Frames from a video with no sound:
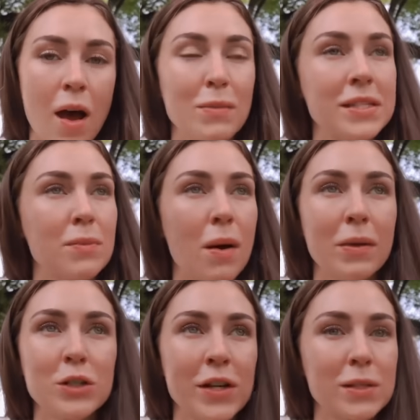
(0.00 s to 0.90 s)
I'll miss the
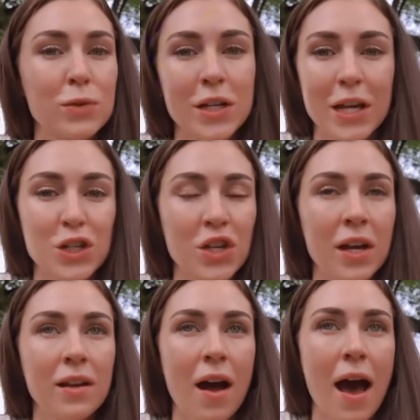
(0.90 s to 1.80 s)
public
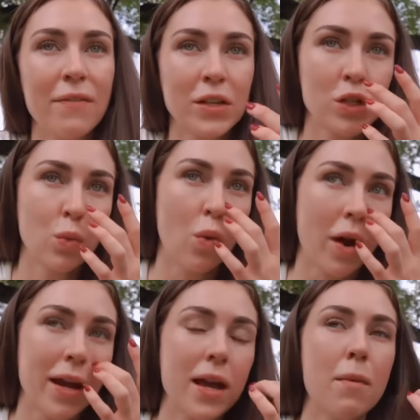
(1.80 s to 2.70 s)
transportation, not having to
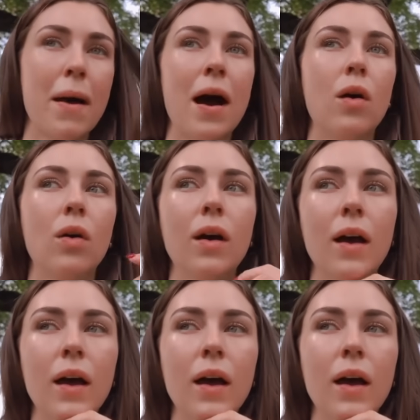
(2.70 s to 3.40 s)
worry about